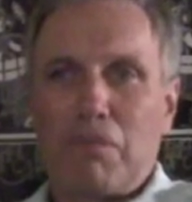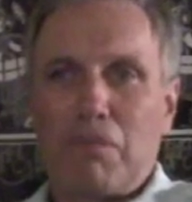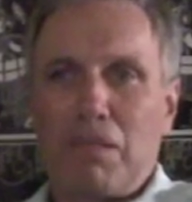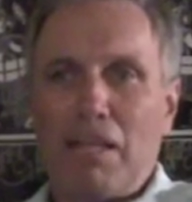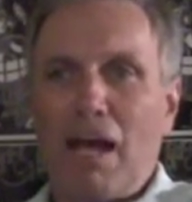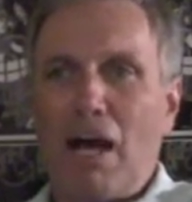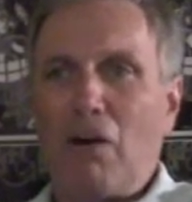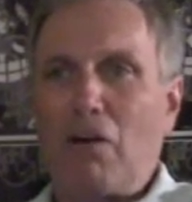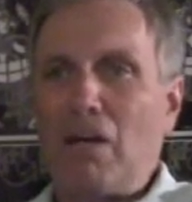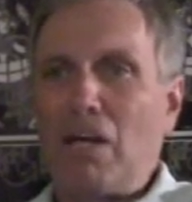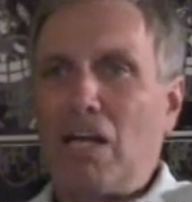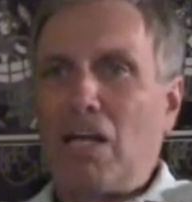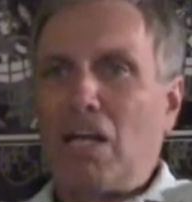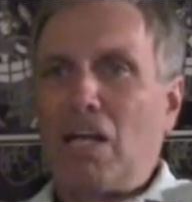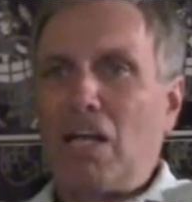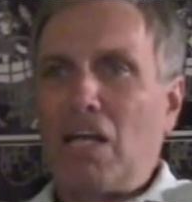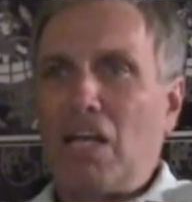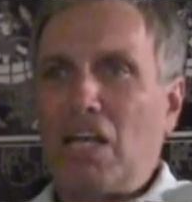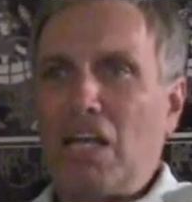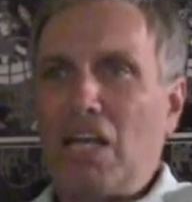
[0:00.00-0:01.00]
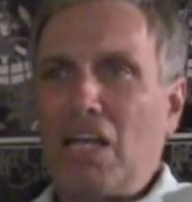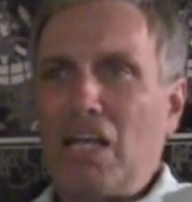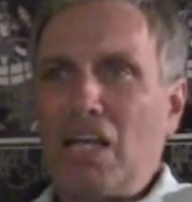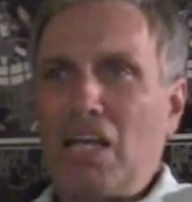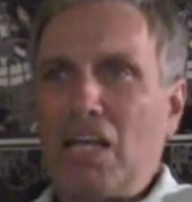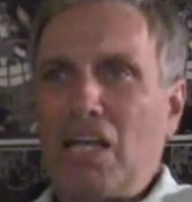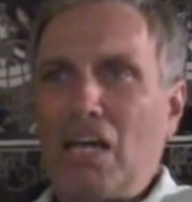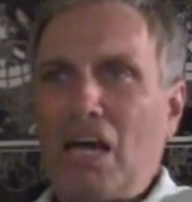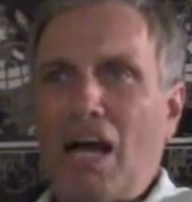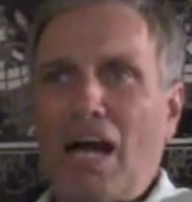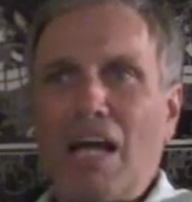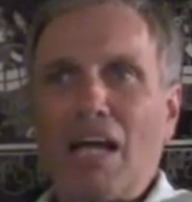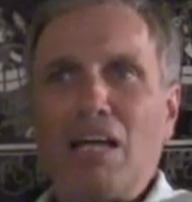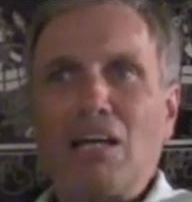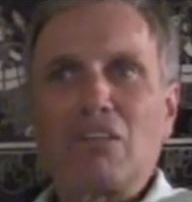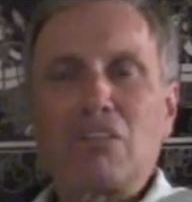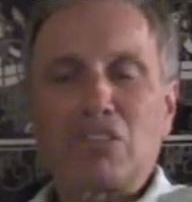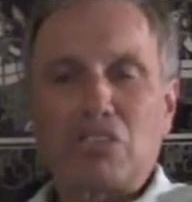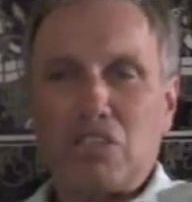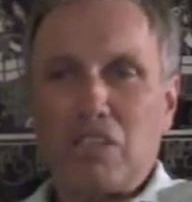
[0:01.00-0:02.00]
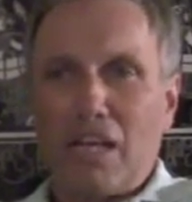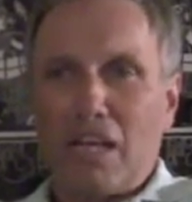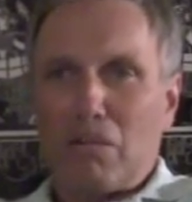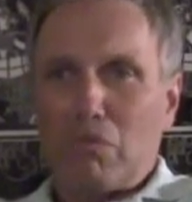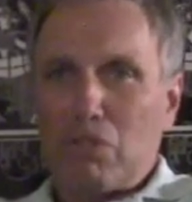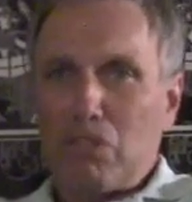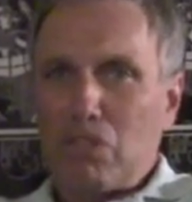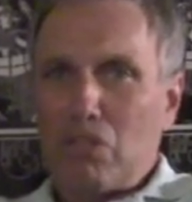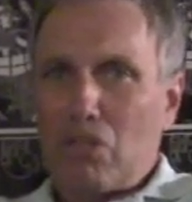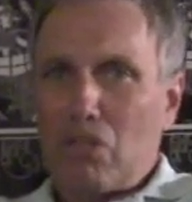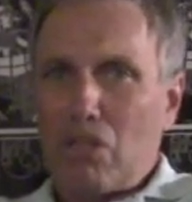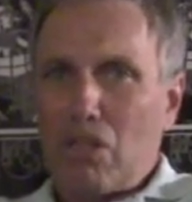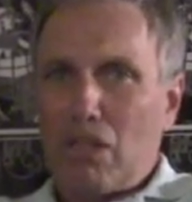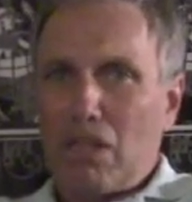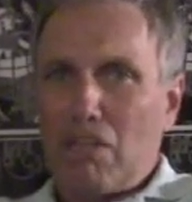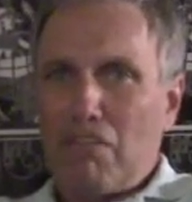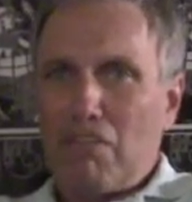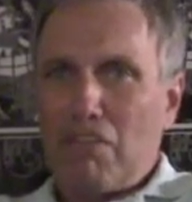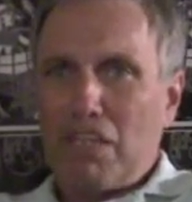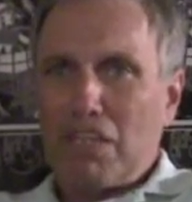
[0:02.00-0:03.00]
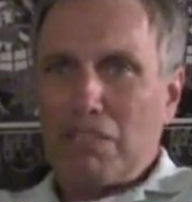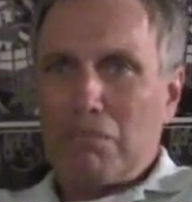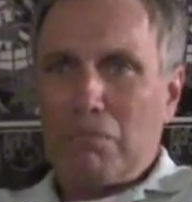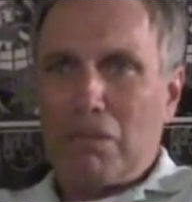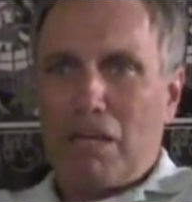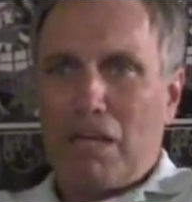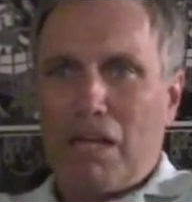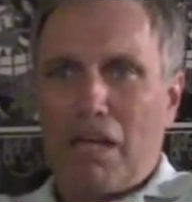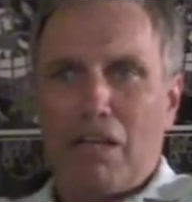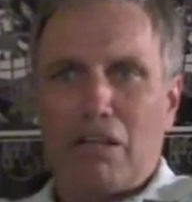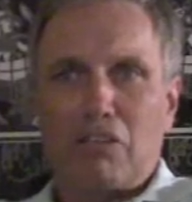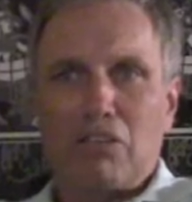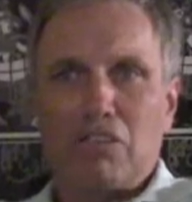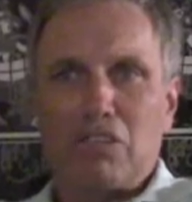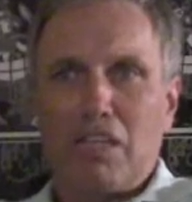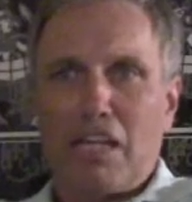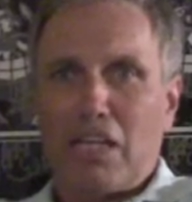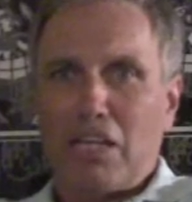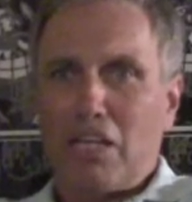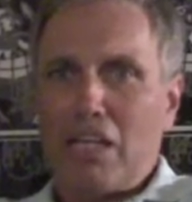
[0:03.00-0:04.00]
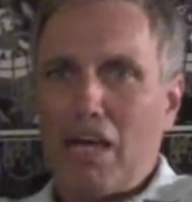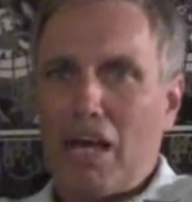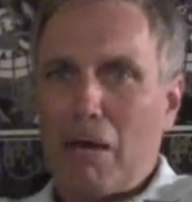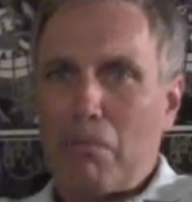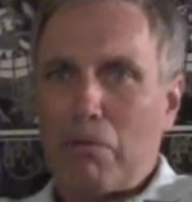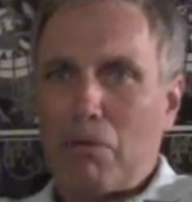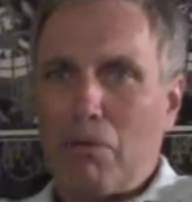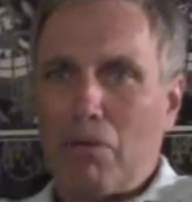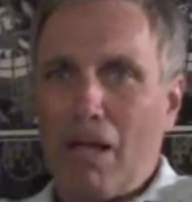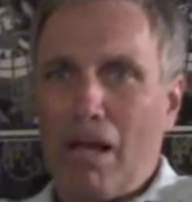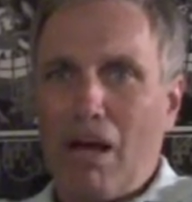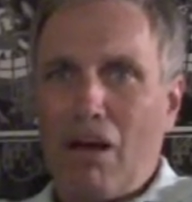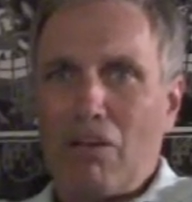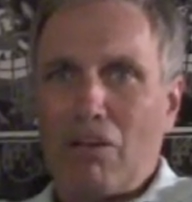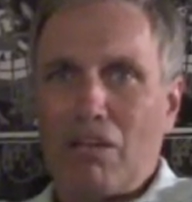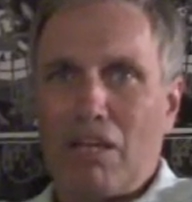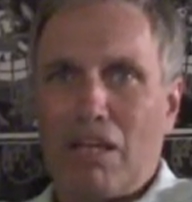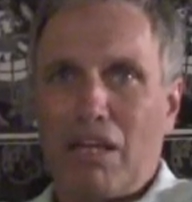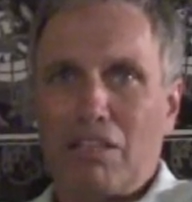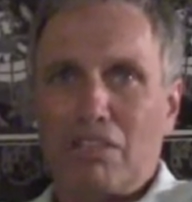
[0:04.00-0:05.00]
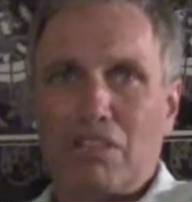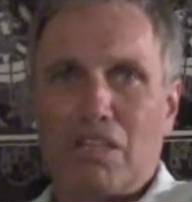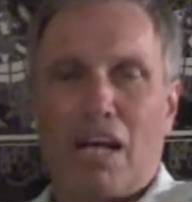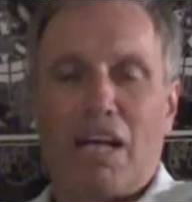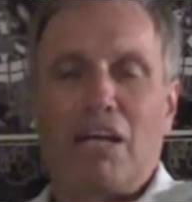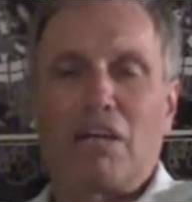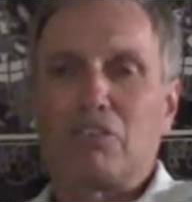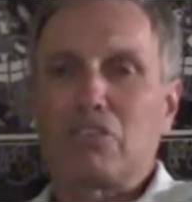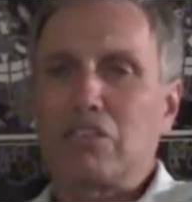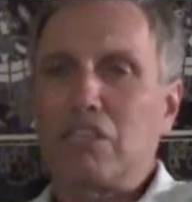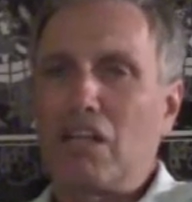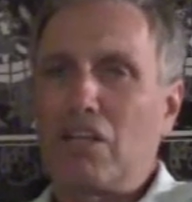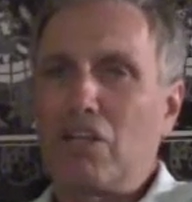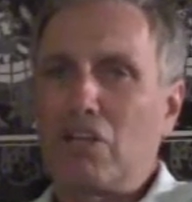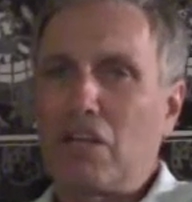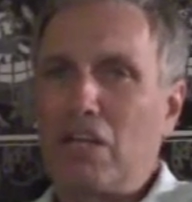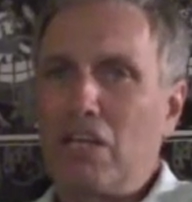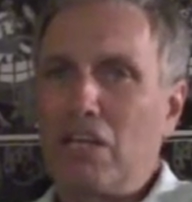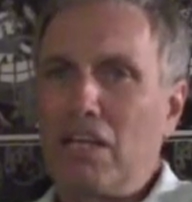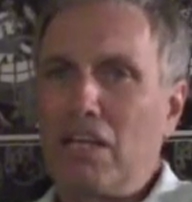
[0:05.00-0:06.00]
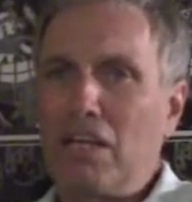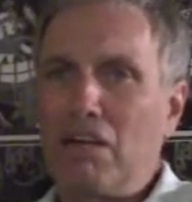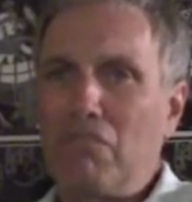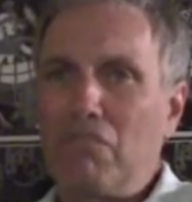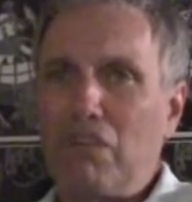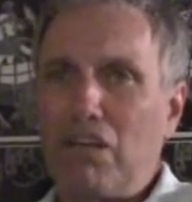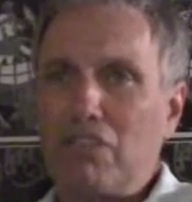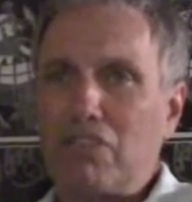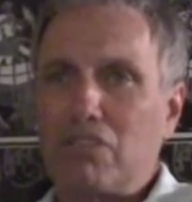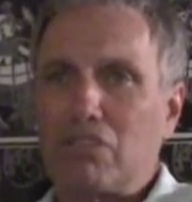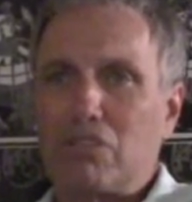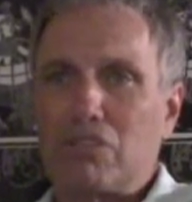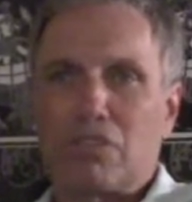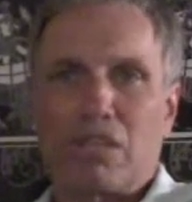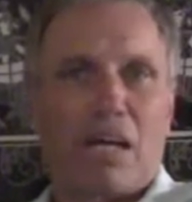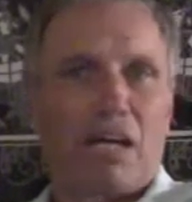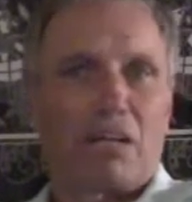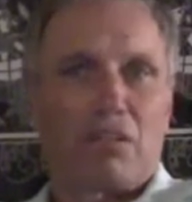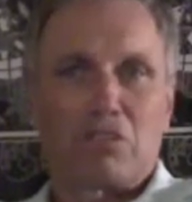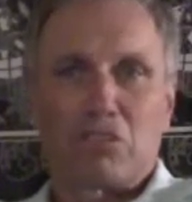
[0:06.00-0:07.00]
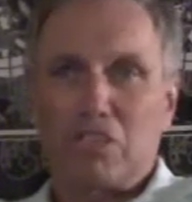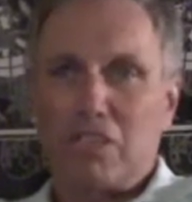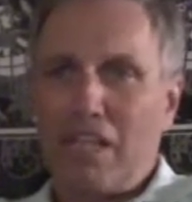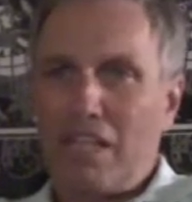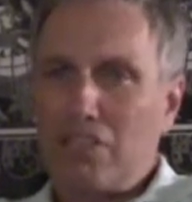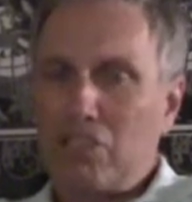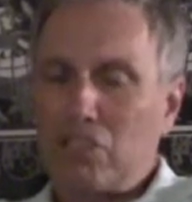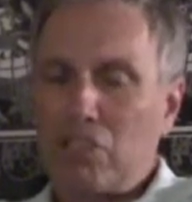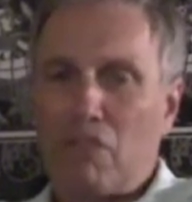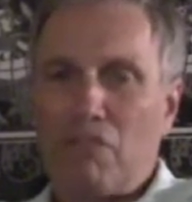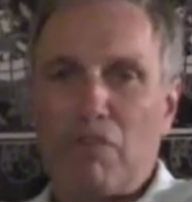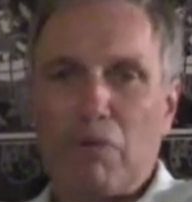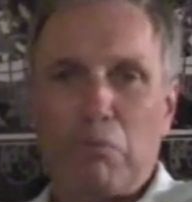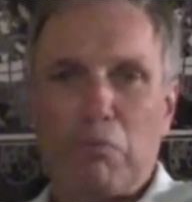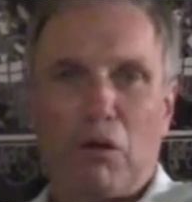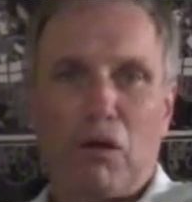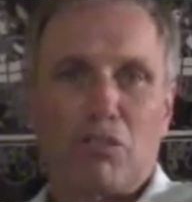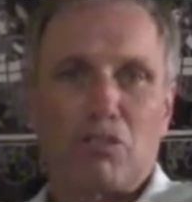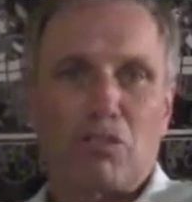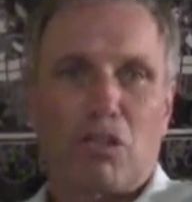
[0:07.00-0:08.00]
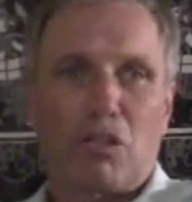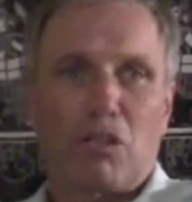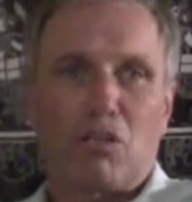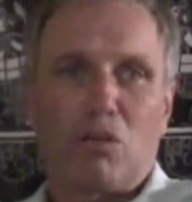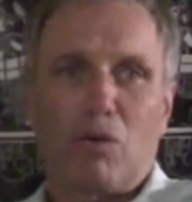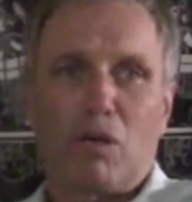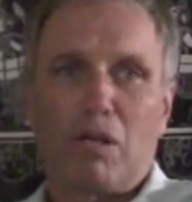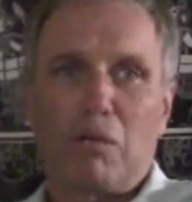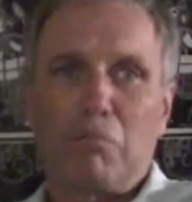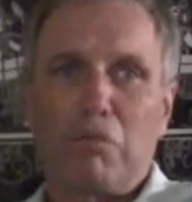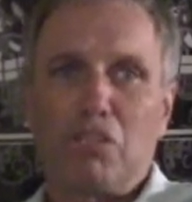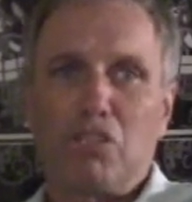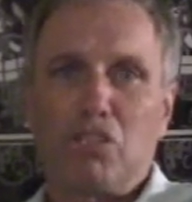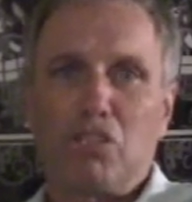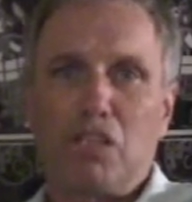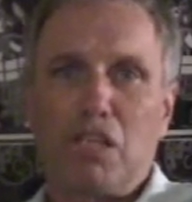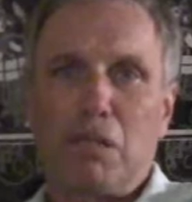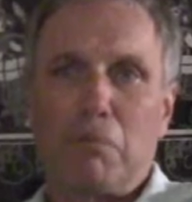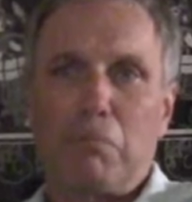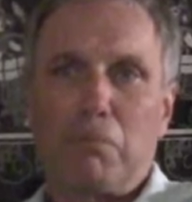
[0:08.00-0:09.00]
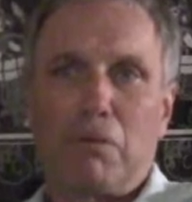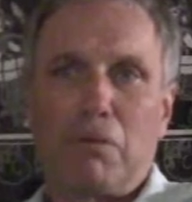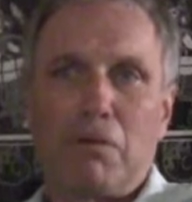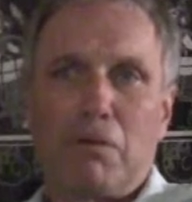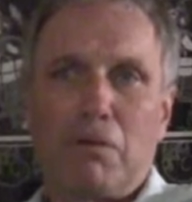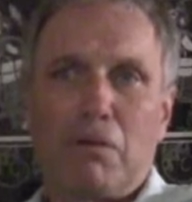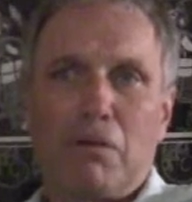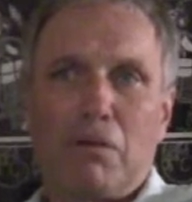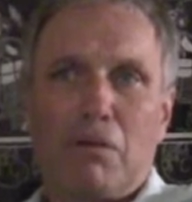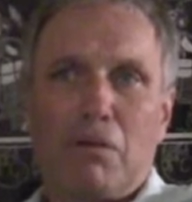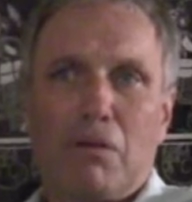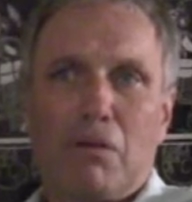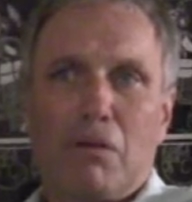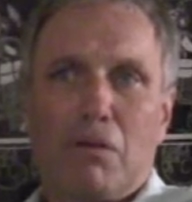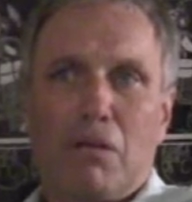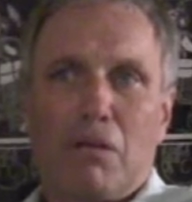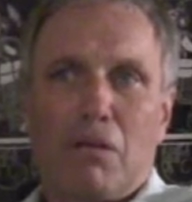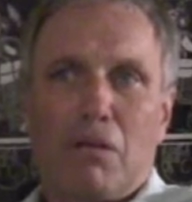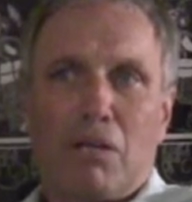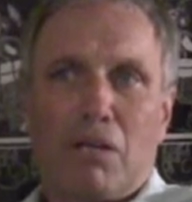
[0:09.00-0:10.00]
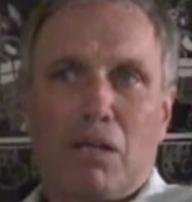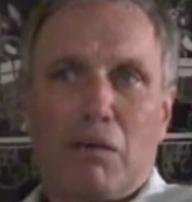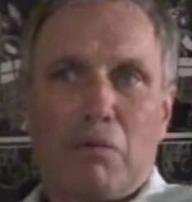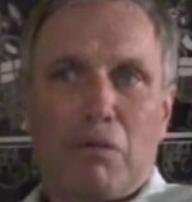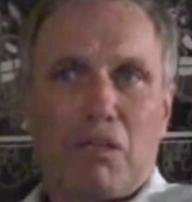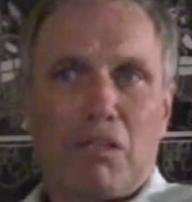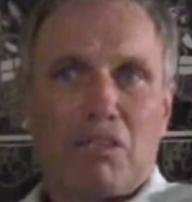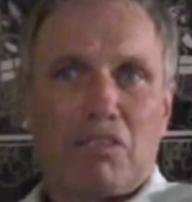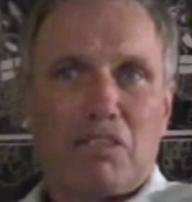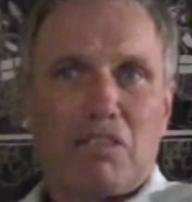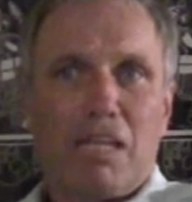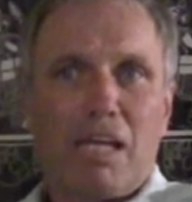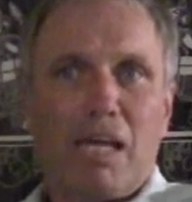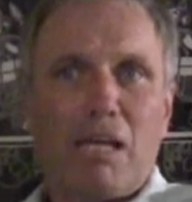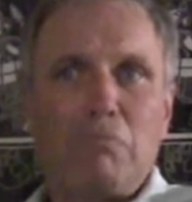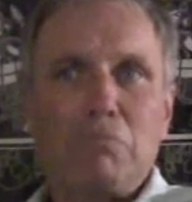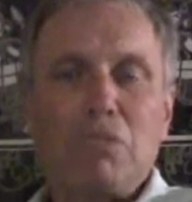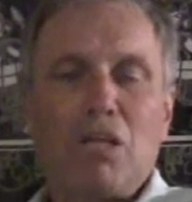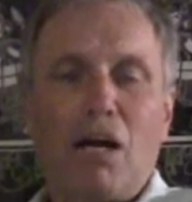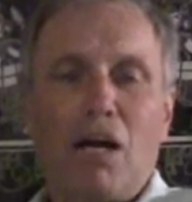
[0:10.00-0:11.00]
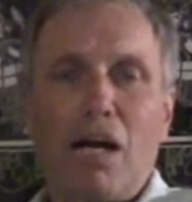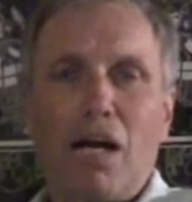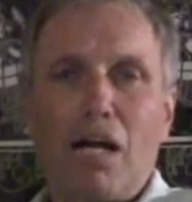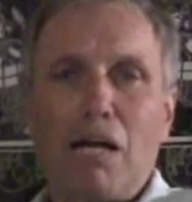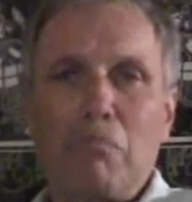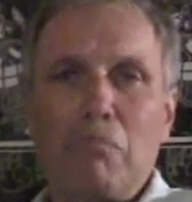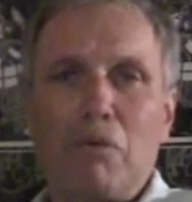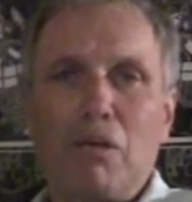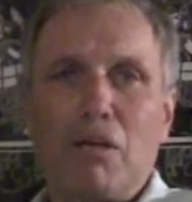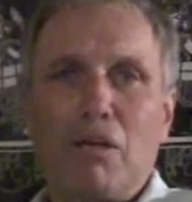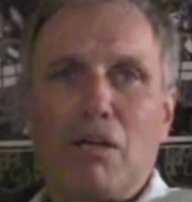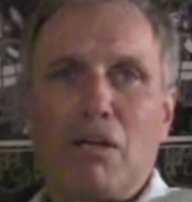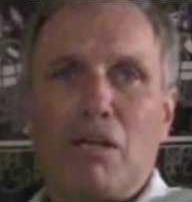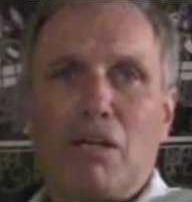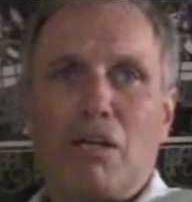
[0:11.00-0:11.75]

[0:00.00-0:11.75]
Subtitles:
Now, I understand return on investment. I understand capital outlays. I understand you're going to need investors. I understand surfing parks aren't going to be cheap. Okay, but at the same time,